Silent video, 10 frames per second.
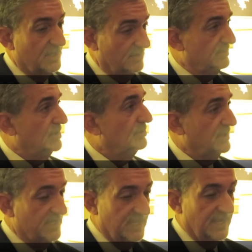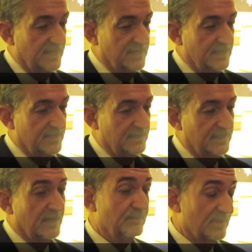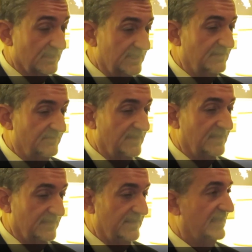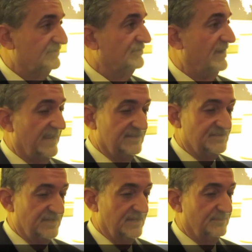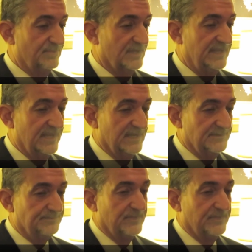communicating and believing in that strategy and plan,